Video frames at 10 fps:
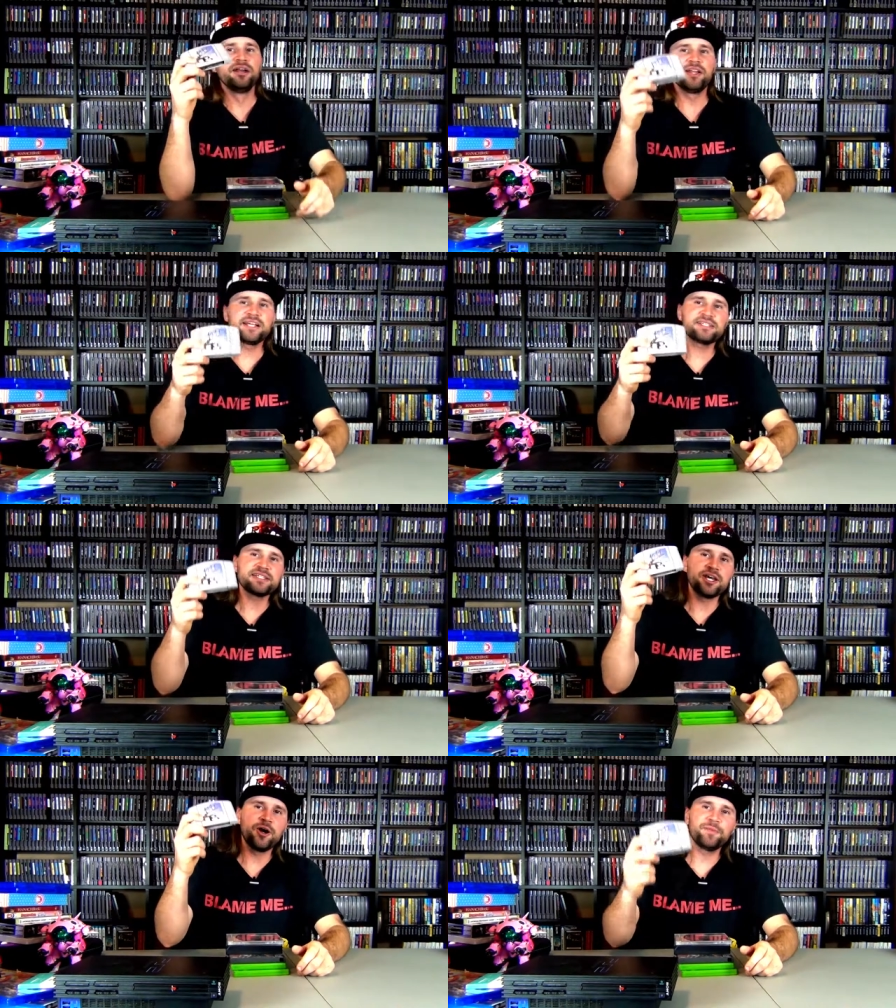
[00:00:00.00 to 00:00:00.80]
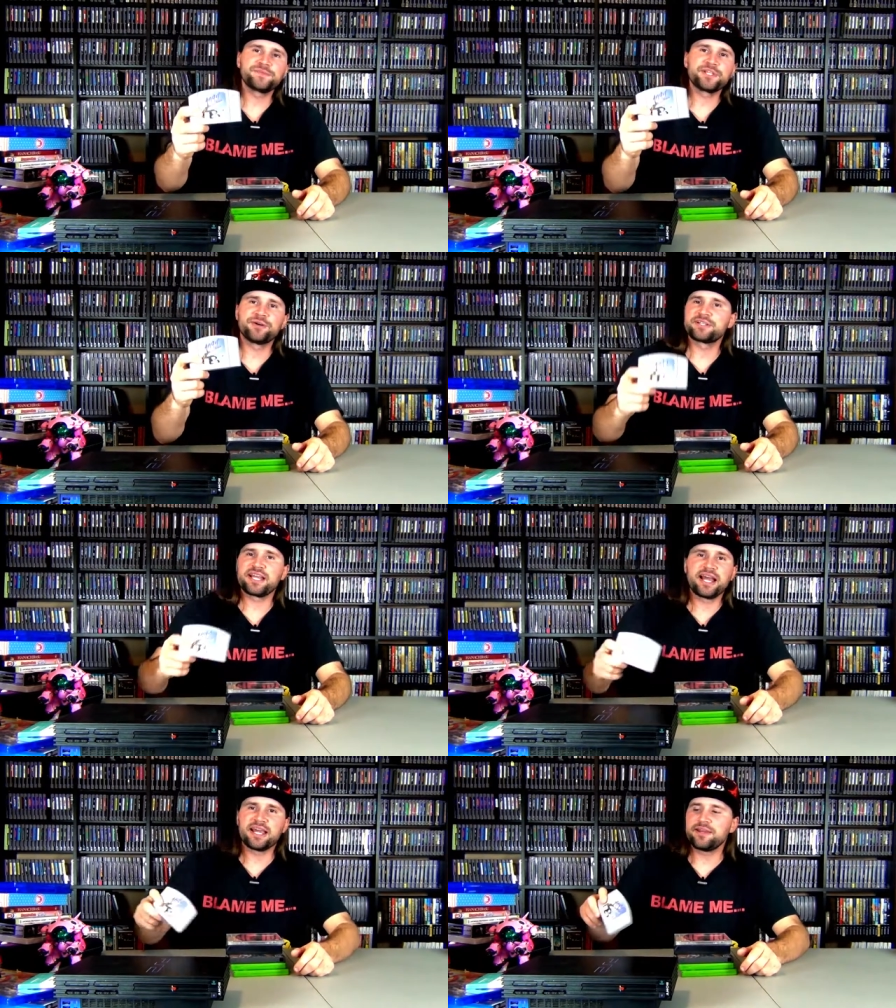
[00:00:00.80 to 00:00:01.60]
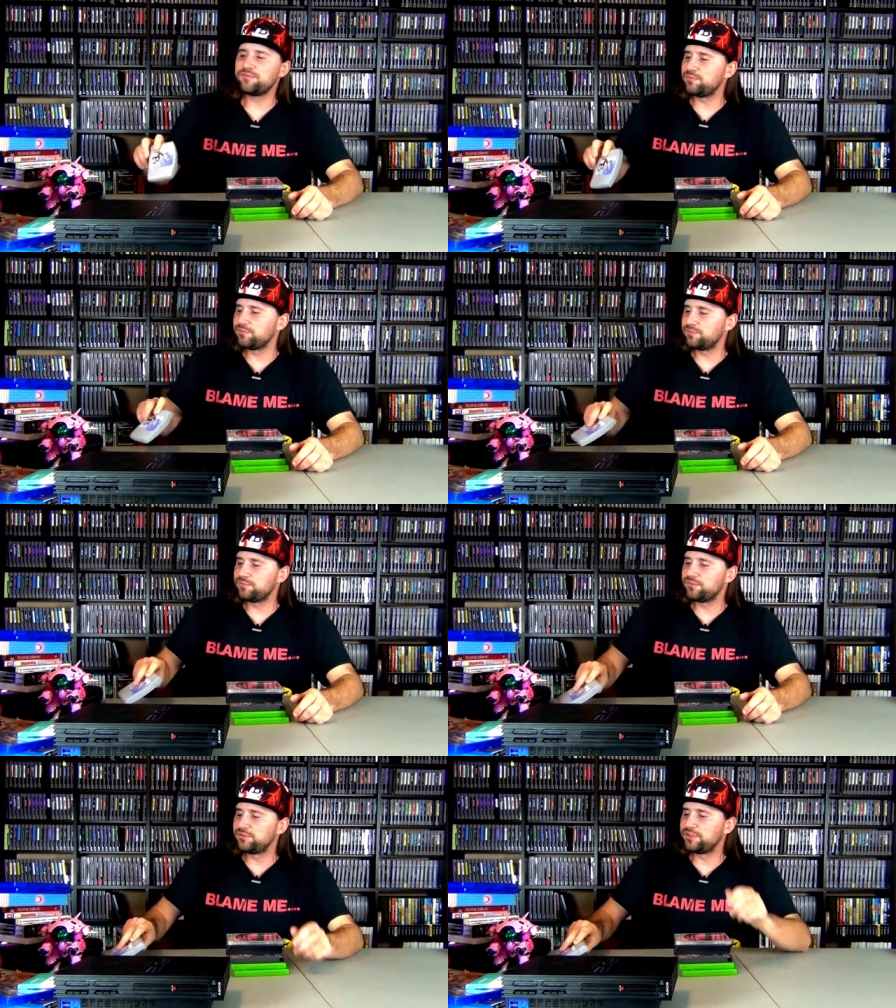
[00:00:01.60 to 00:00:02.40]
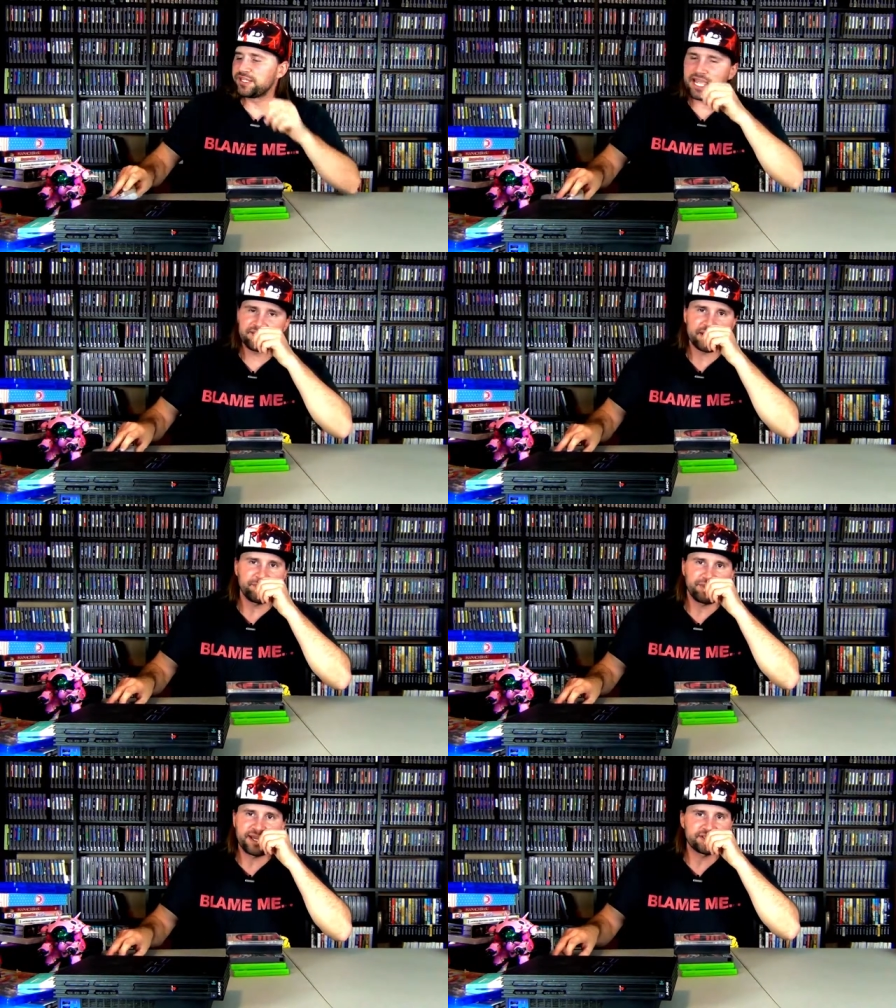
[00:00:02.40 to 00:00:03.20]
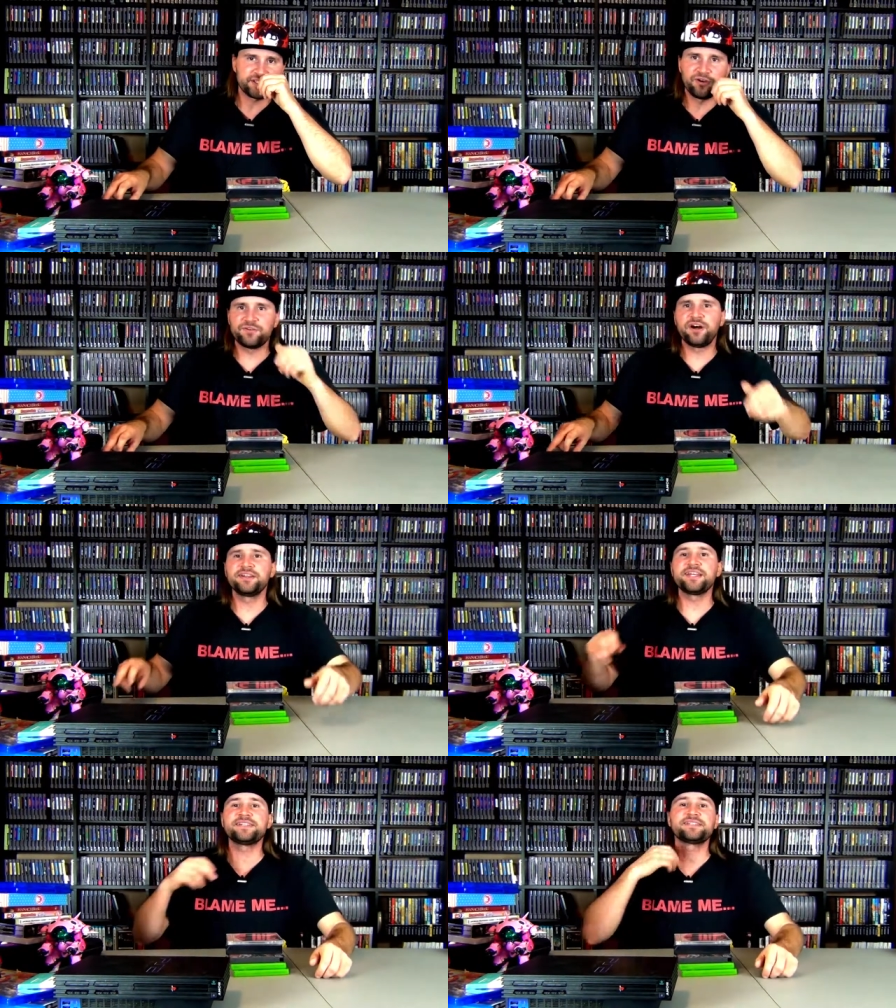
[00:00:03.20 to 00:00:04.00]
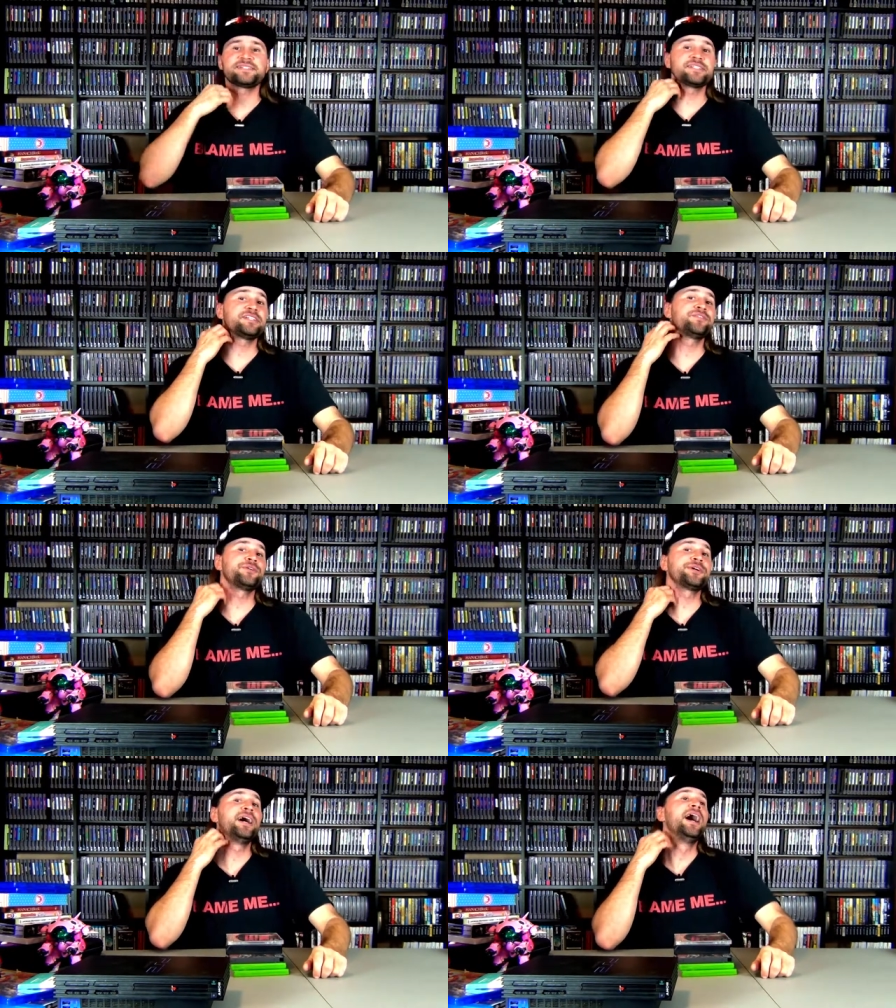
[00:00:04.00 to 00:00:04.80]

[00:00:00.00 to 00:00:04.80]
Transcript: Let's just hope so, because the games I've played so far on the N64,